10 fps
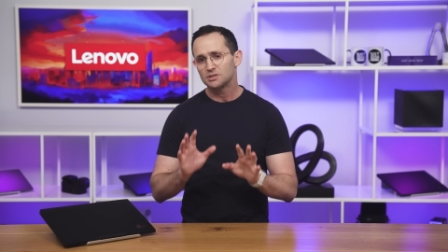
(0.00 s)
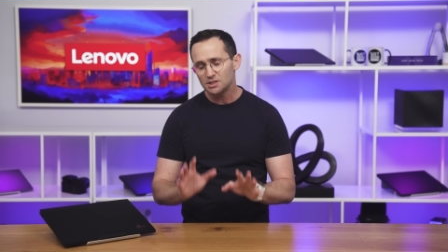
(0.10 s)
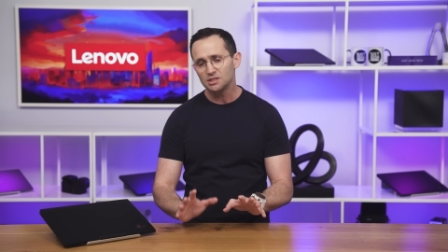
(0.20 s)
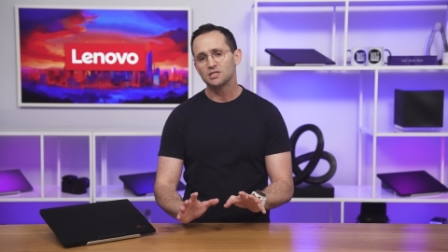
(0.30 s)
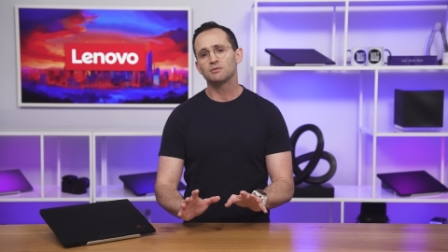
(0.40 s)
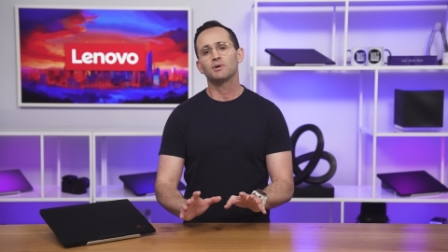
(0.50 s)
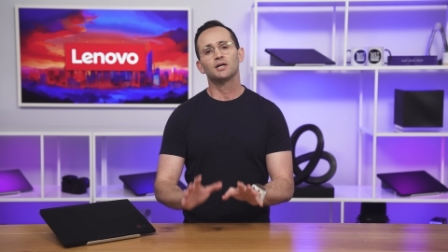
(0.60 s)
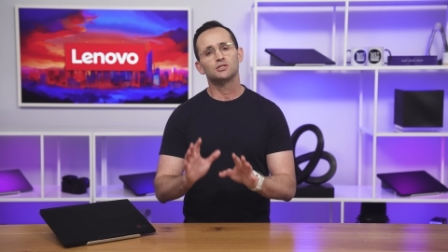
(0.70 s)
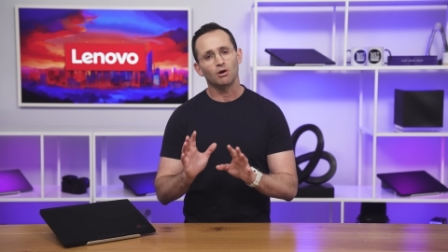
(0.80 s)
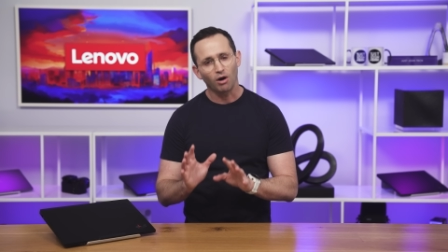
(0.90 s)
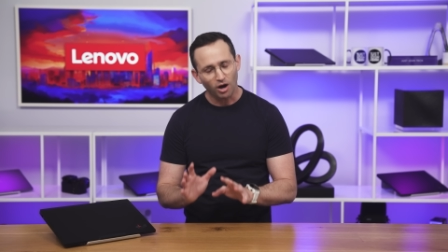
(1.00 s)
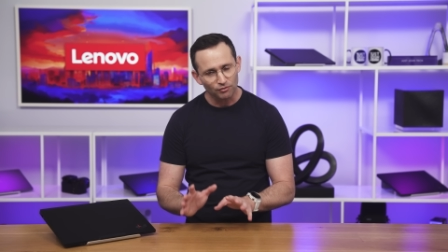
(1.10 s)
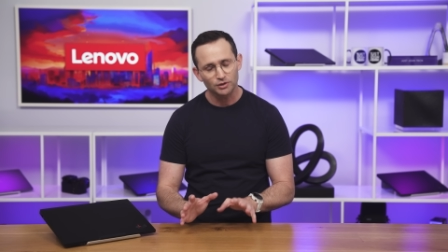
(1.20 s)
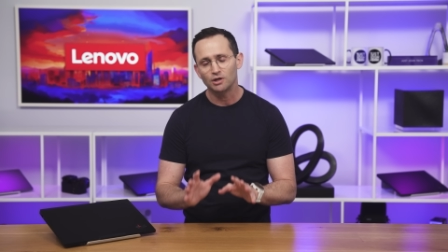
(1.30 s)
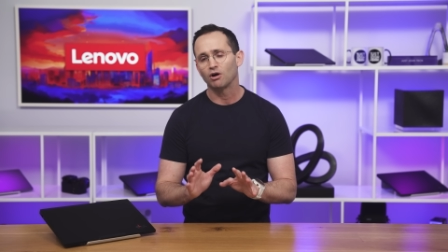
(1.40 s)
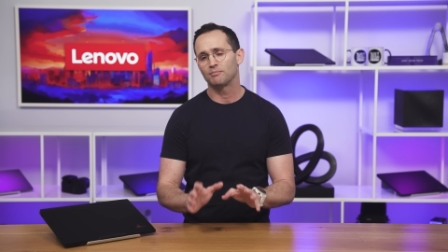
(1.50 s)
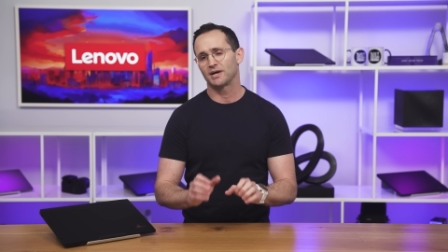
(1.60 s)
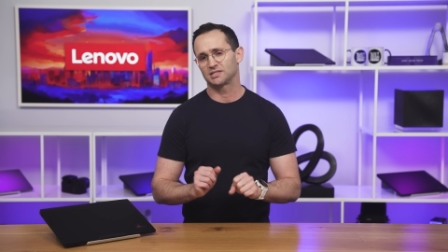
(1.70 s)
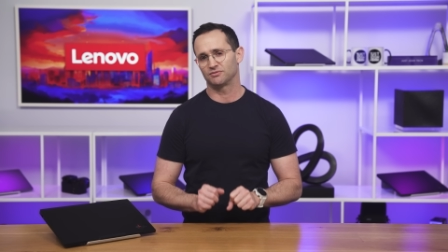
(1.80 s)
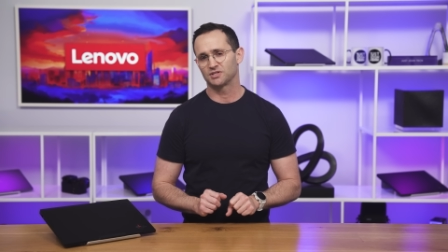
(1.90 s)
since ThinkPads often go on
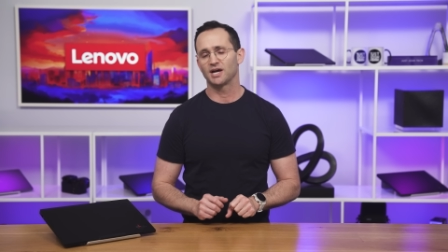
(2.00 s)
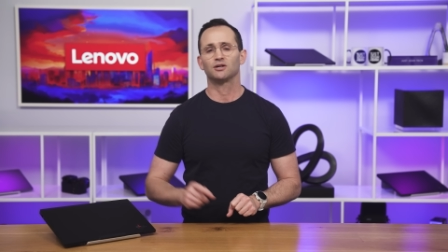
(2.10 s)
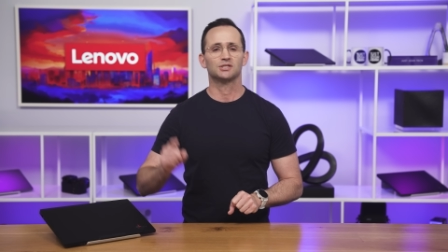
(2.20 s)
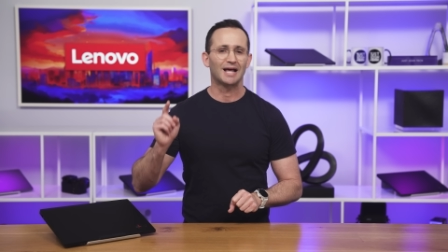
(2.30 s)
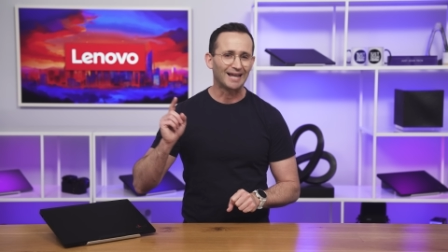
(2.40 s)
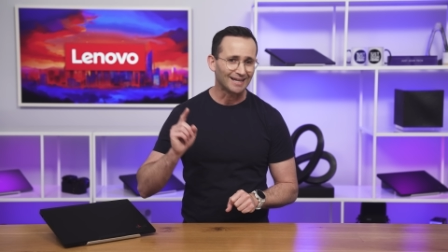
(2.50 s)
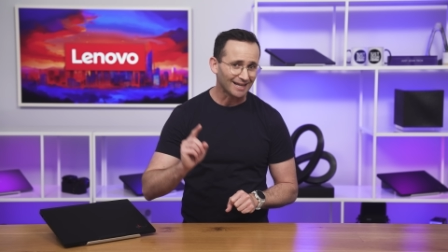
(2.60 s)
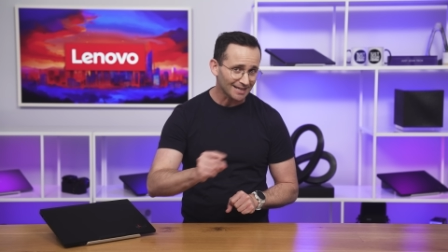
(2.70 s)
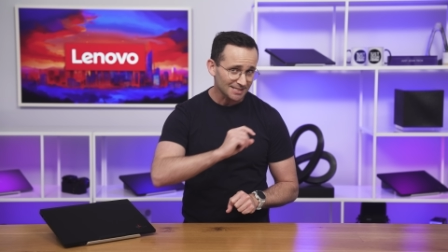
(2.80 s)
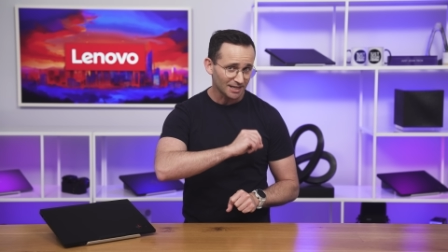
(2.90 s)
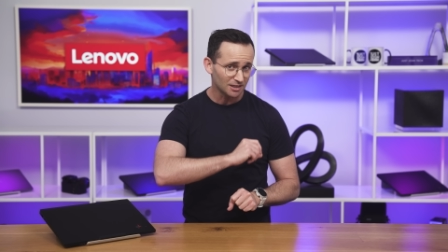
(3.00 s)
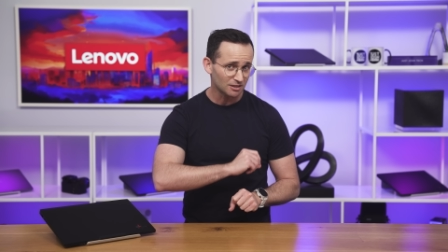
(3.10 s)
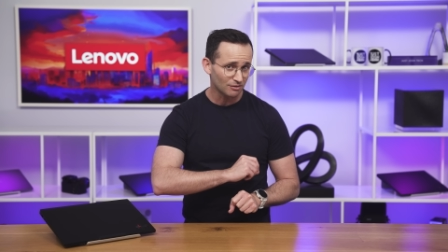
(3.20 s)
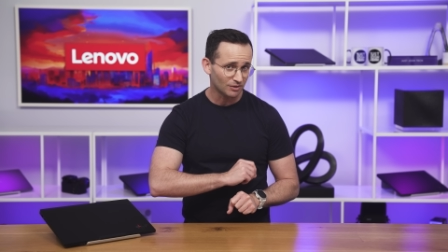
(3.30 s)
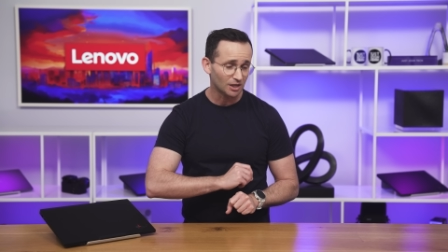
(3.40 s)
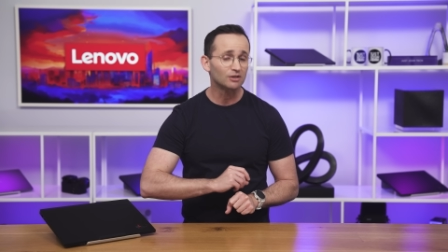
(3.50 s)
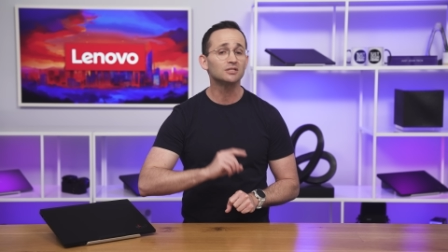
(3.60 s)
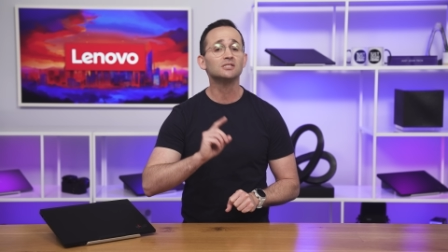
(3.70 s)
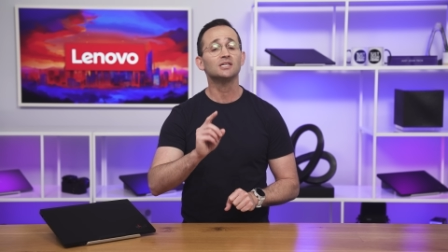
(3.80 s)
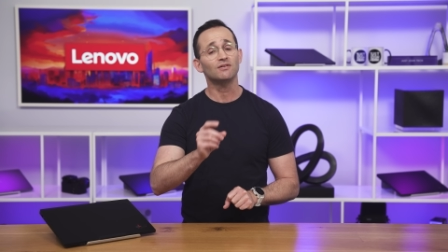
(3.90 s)
massive sales, let's get into the video
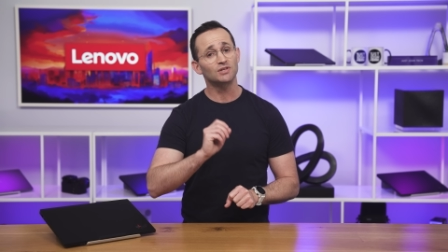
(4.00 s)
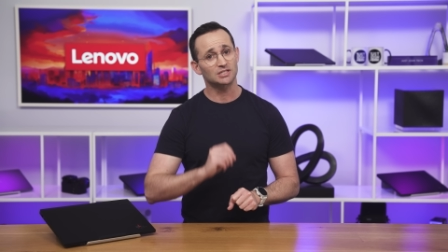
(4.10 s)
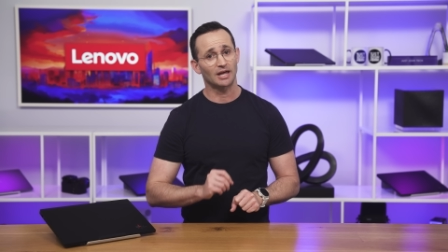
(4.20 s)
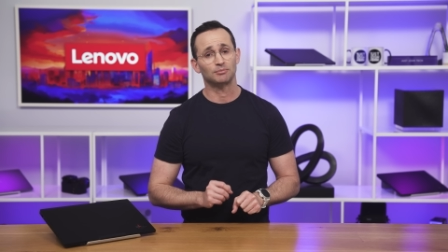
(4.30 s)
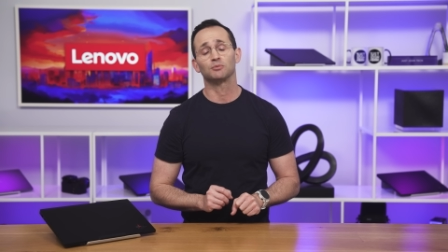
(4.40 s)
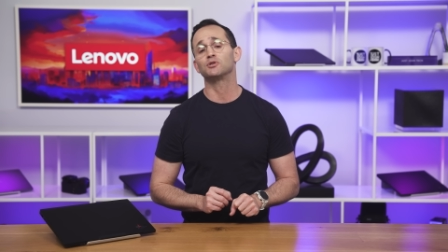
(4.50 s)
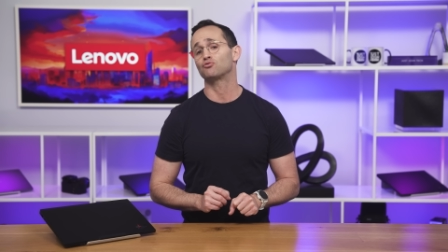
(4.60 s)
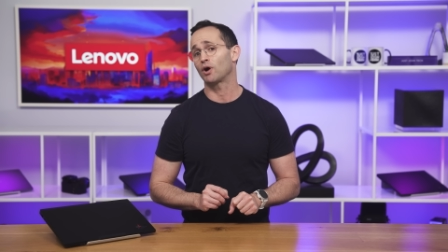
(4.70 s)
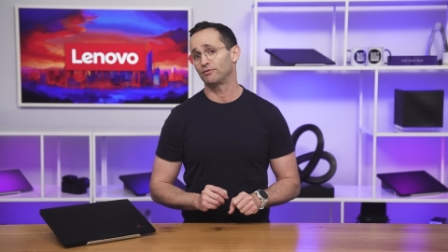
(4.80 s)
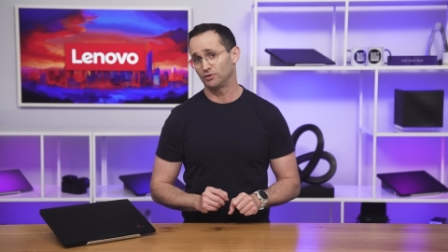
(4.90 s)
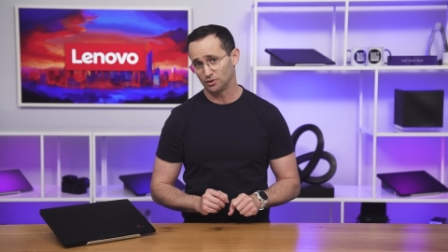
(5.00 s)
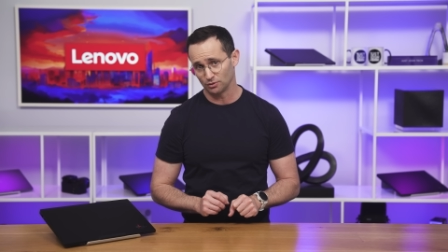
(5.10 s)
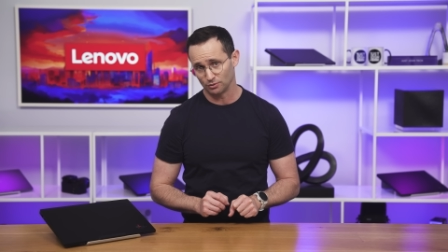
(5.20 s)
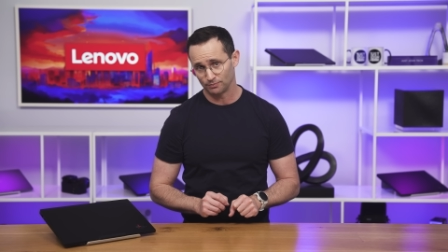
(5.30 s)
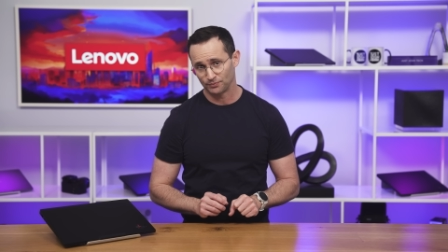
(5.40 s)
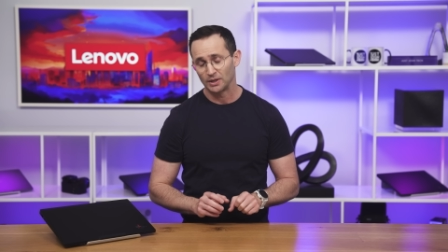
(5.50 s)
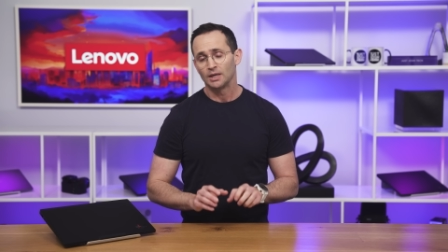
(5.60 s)
to see if this laptop is right for you.